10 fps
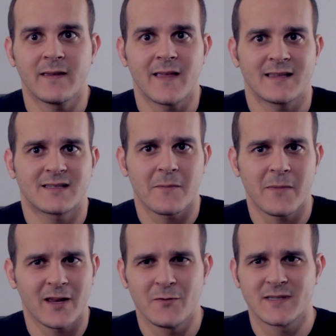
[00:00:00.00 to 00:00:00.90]
that
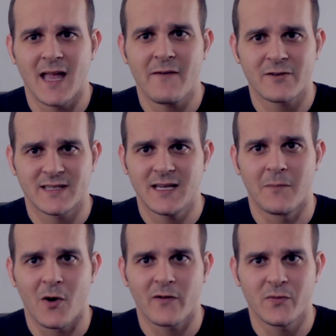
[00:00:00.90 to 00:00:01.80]
somebody who's never seen a
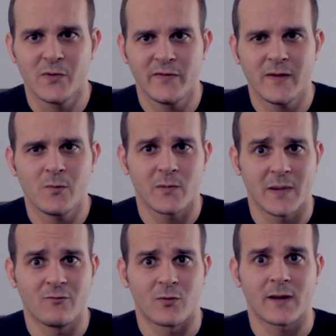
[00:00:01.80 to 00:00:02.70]
Marvel movie would
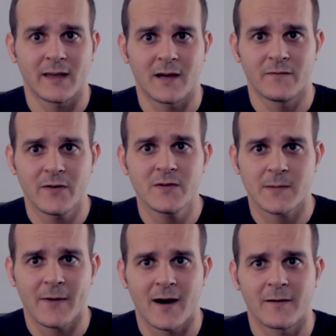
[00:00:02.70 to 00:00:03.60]
be really confused
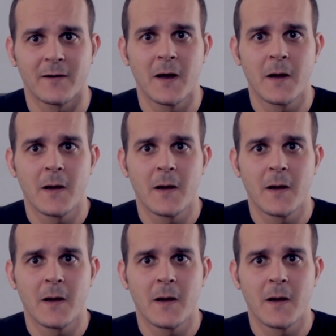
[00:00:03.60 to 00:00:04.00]
about,